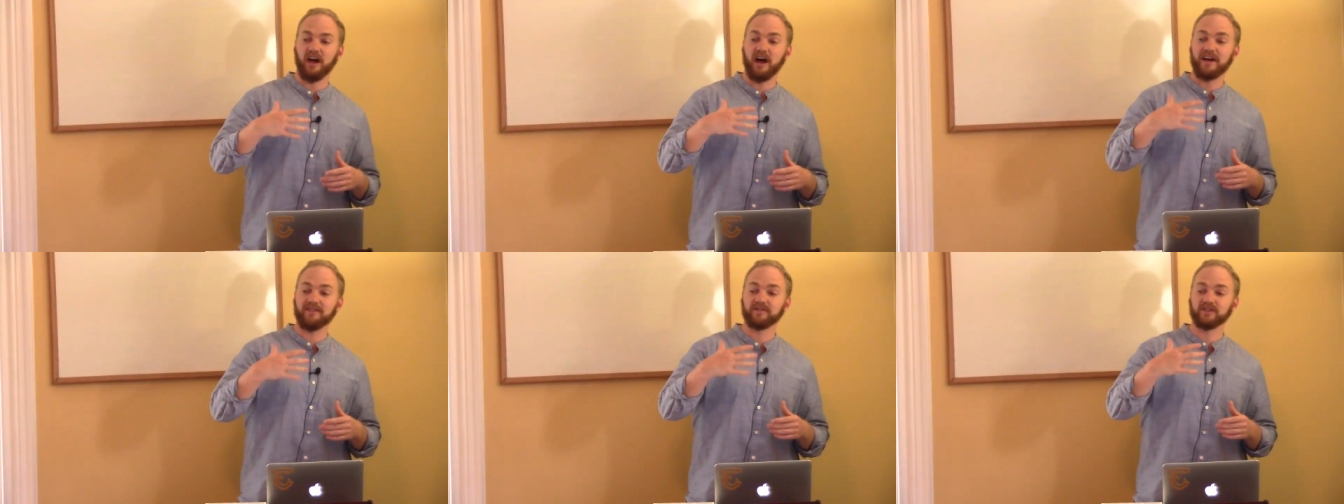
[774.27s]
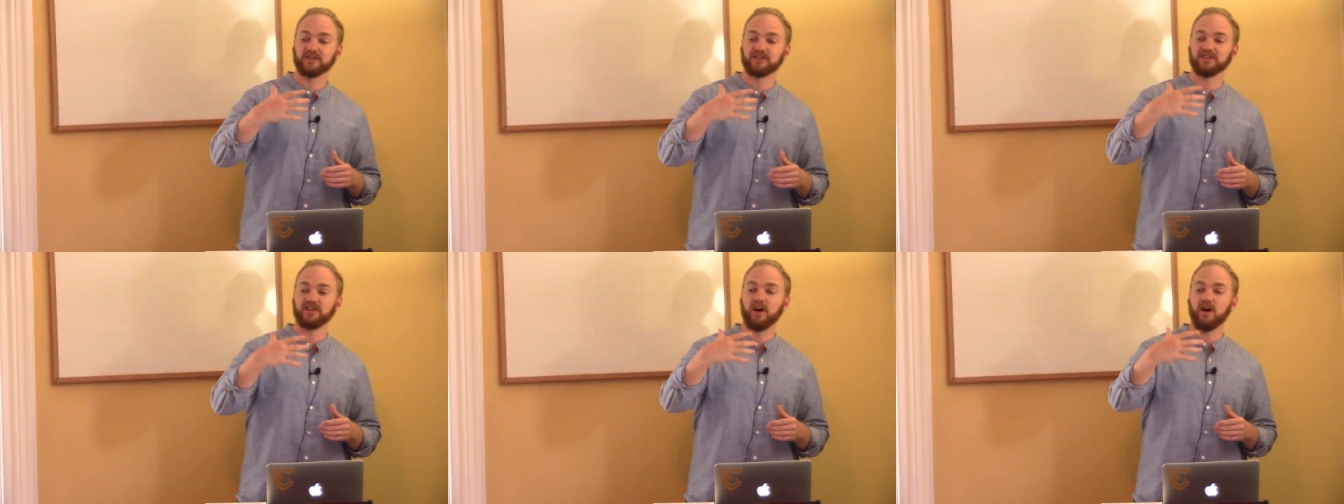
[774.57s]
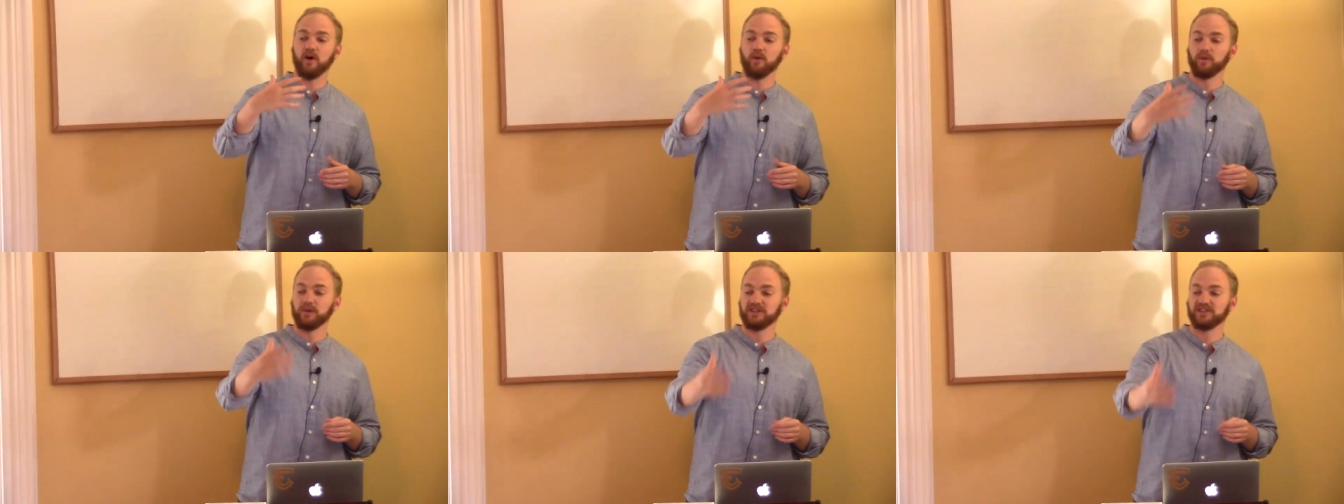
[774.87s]
after
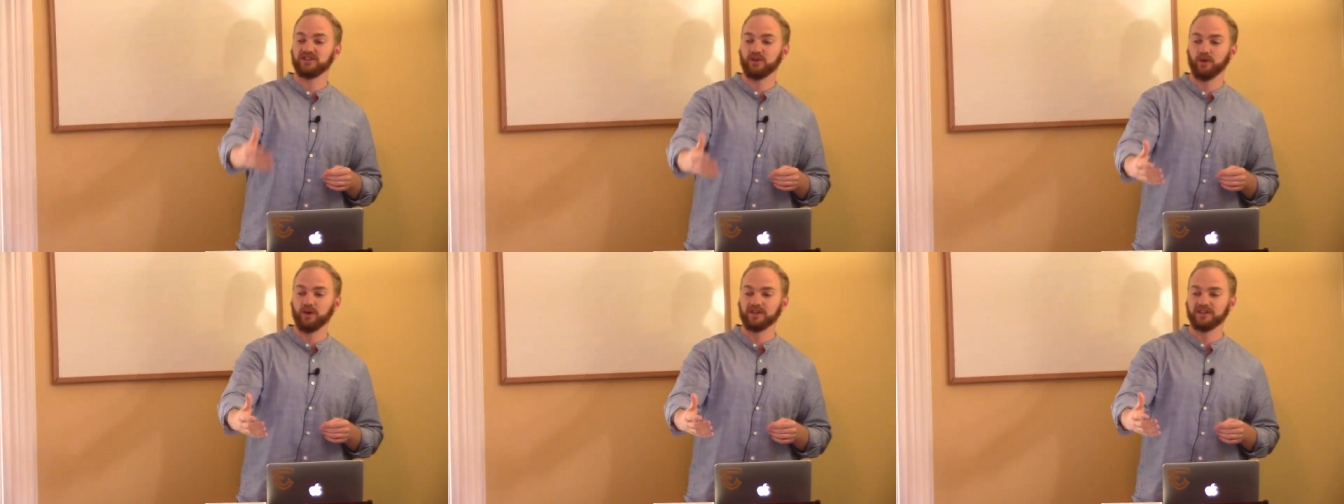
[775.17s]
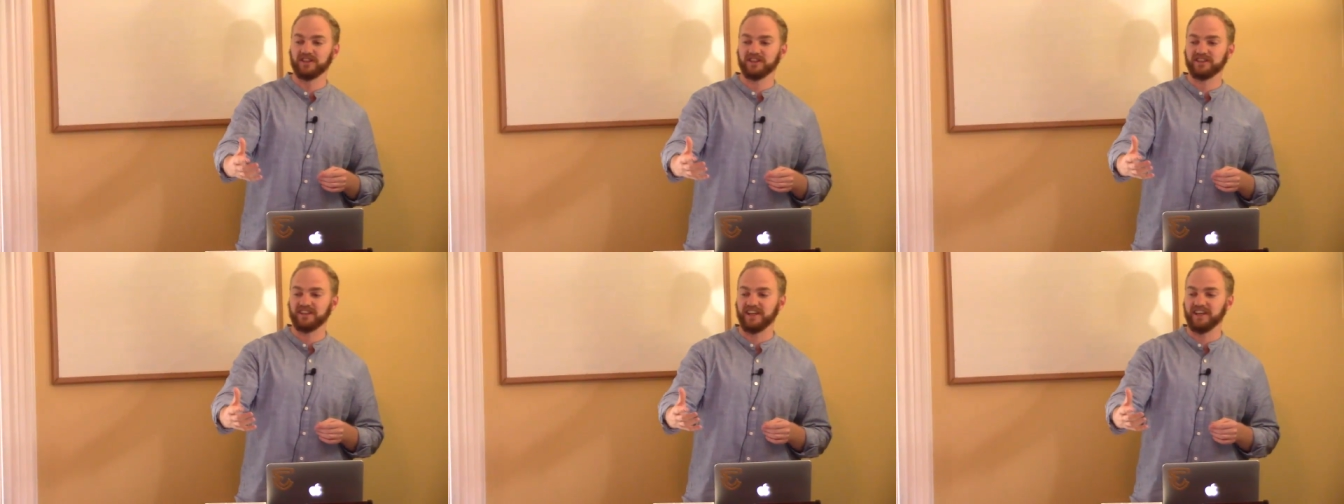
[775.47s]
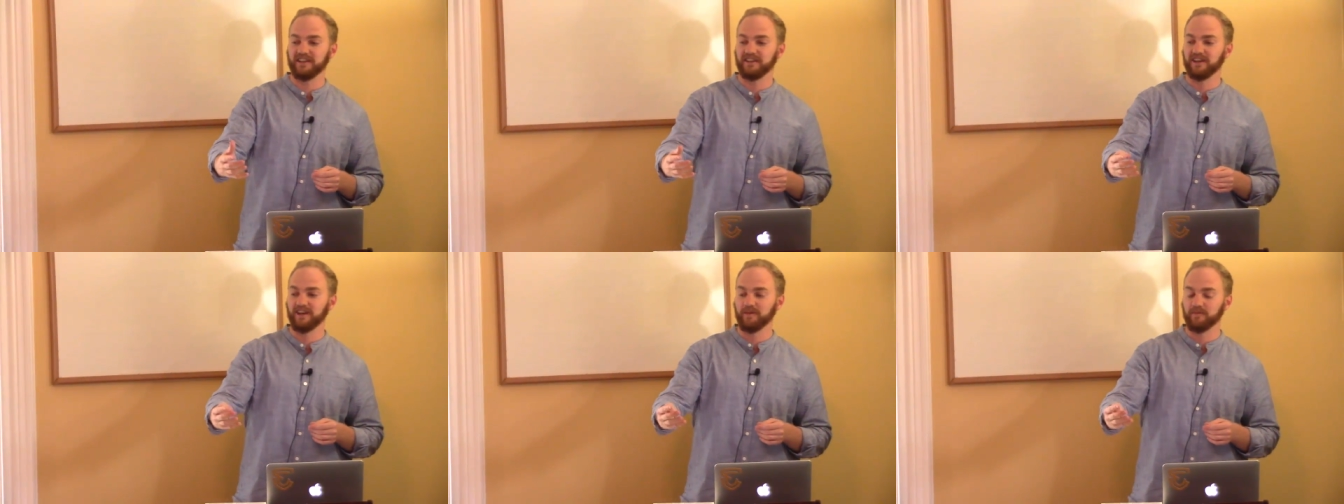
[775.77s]
Saul restores his
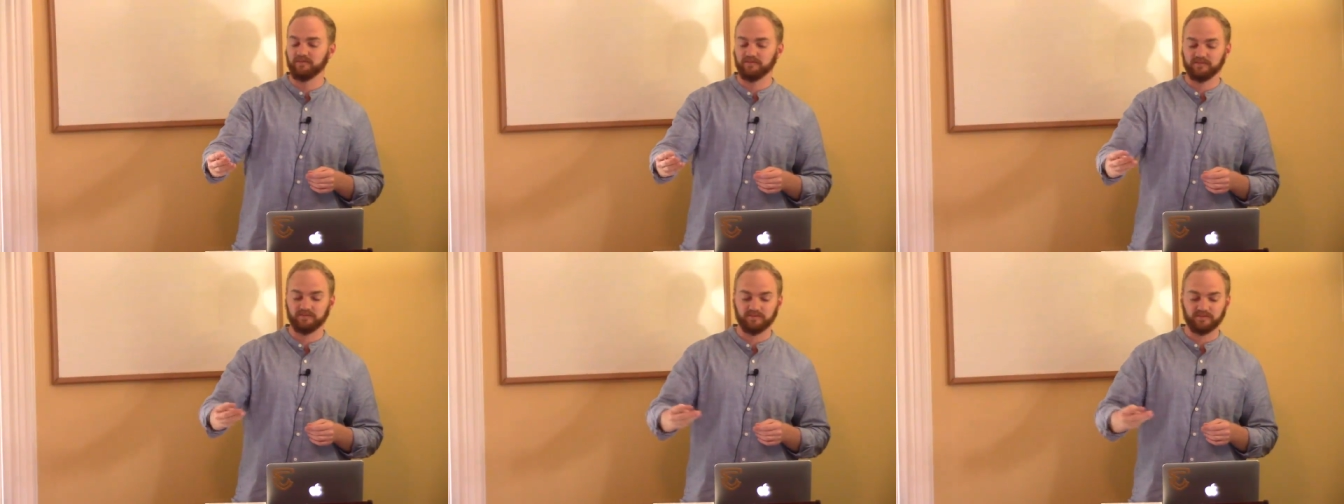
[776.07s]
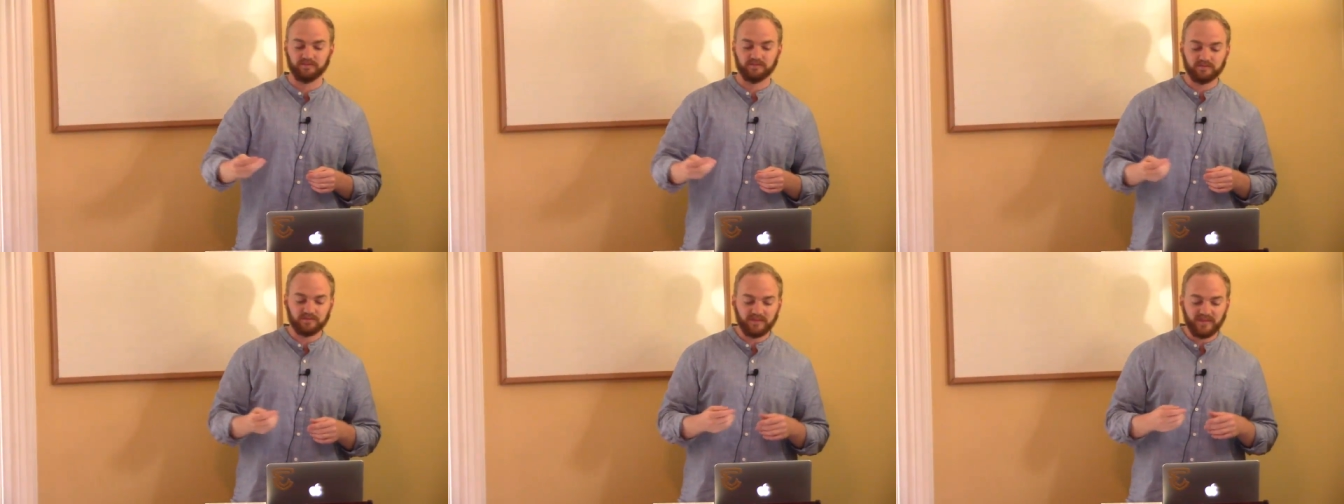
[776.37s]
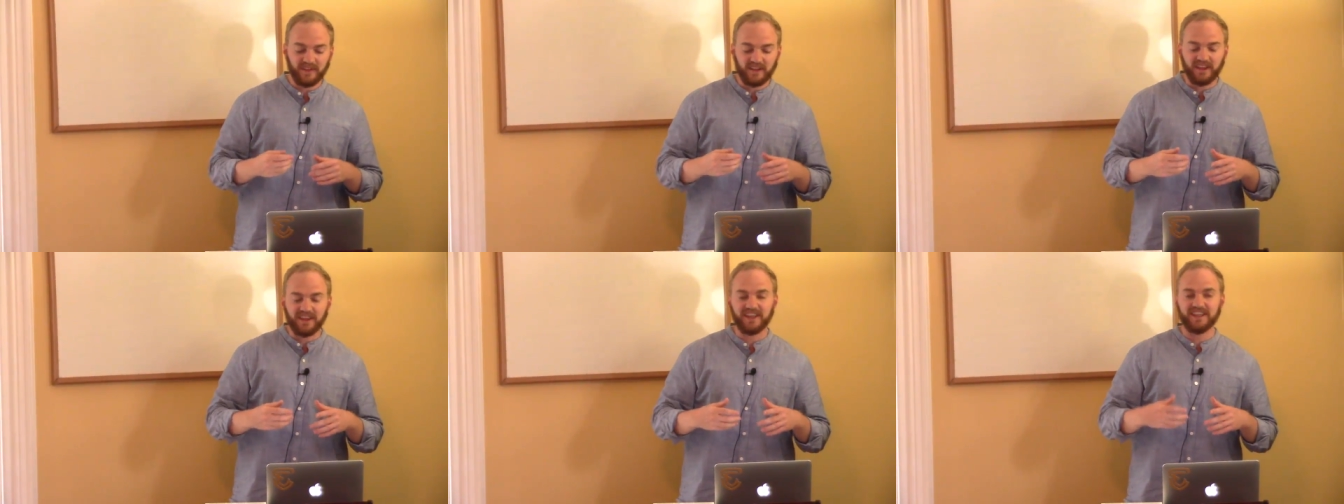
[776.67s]
kingdom,
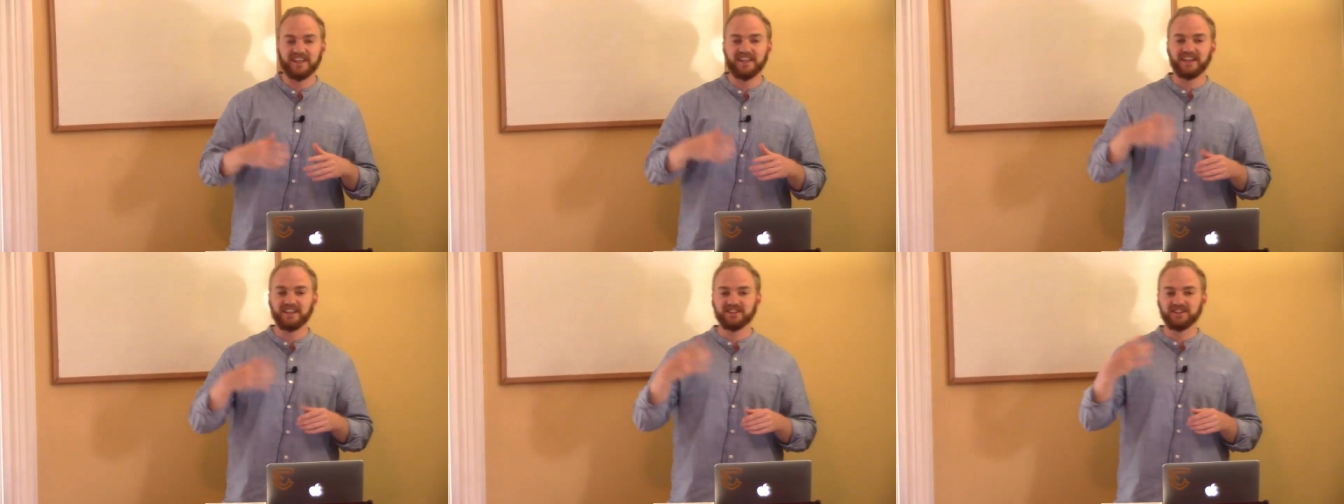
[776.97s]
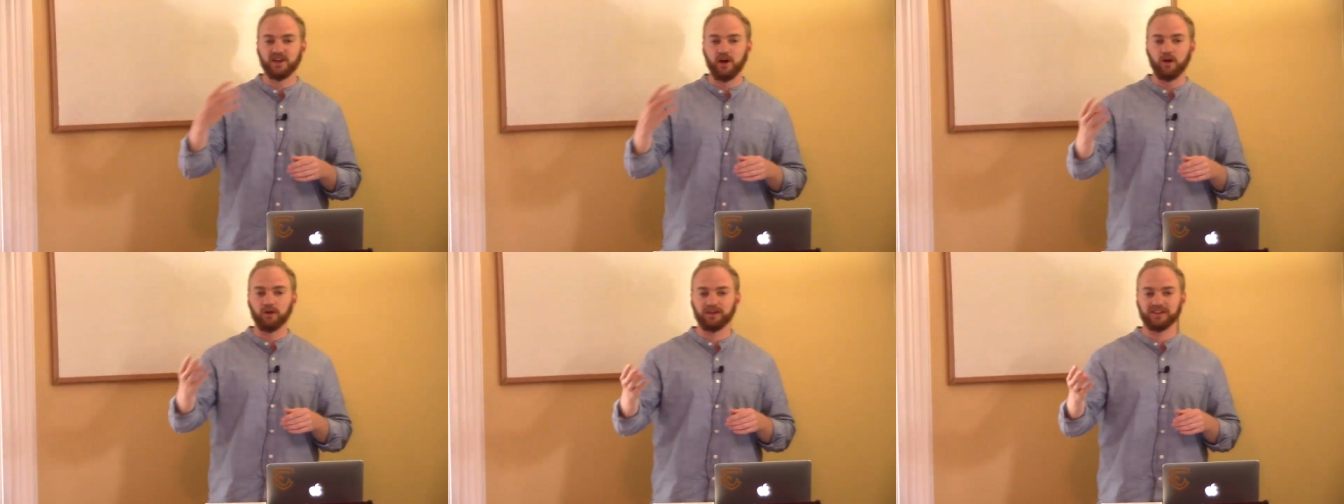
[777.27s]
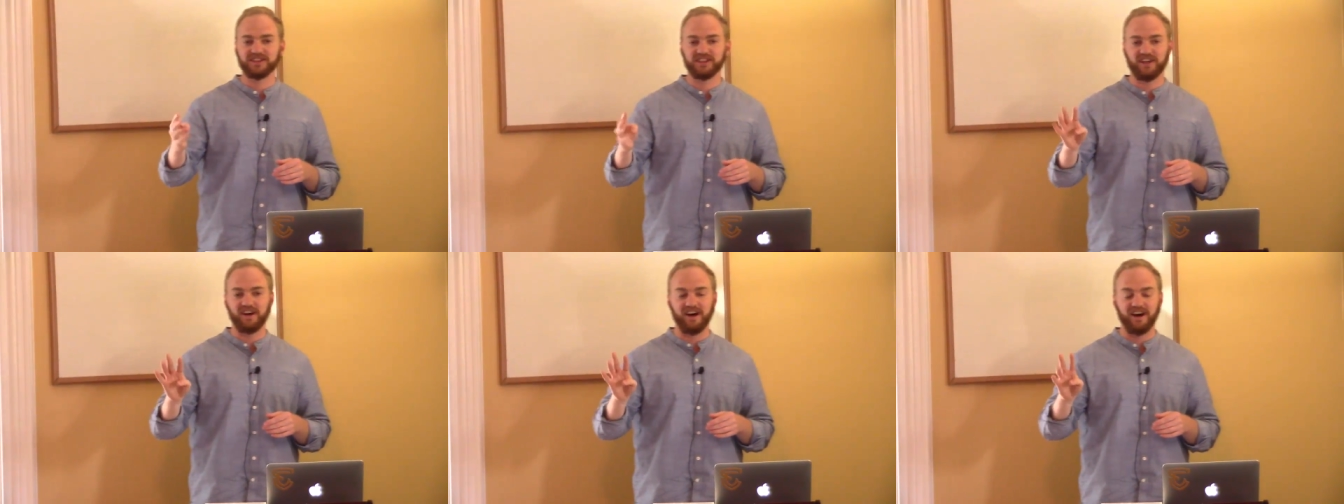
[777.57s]
he
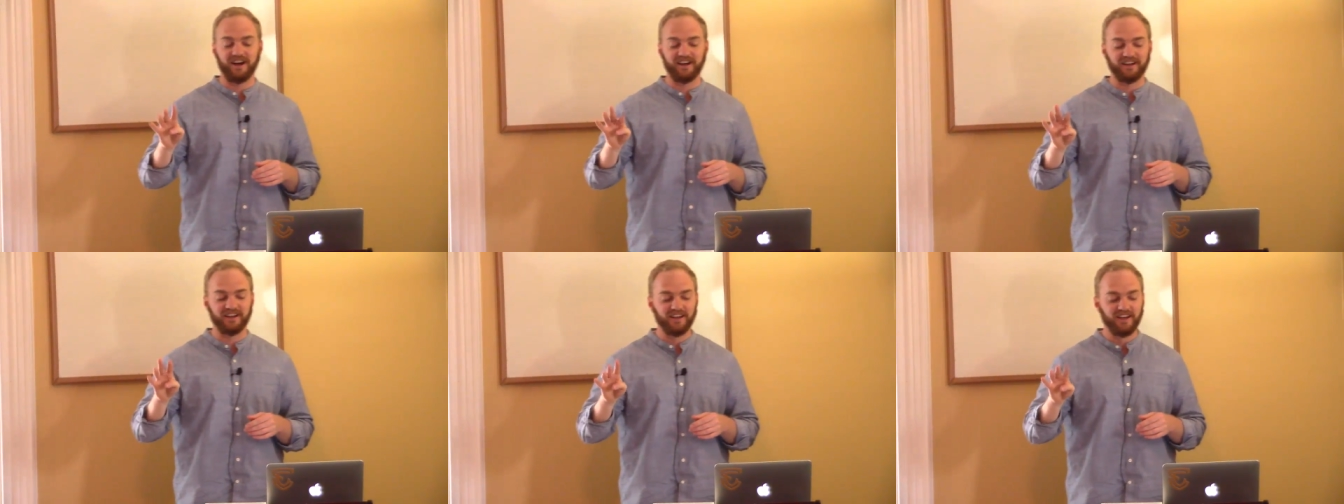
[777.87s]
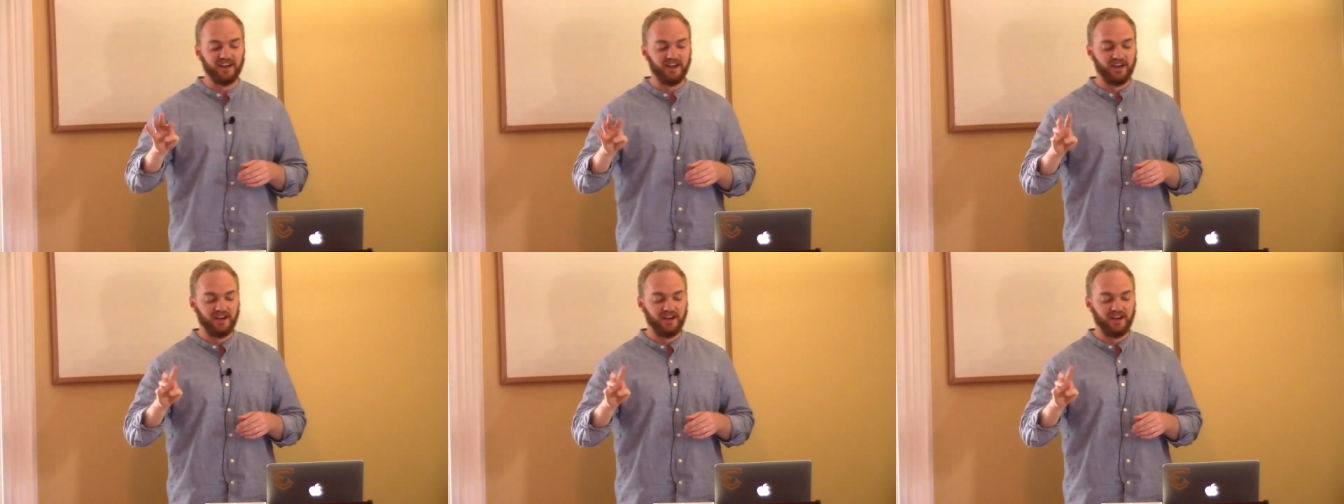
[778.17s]
exalts God.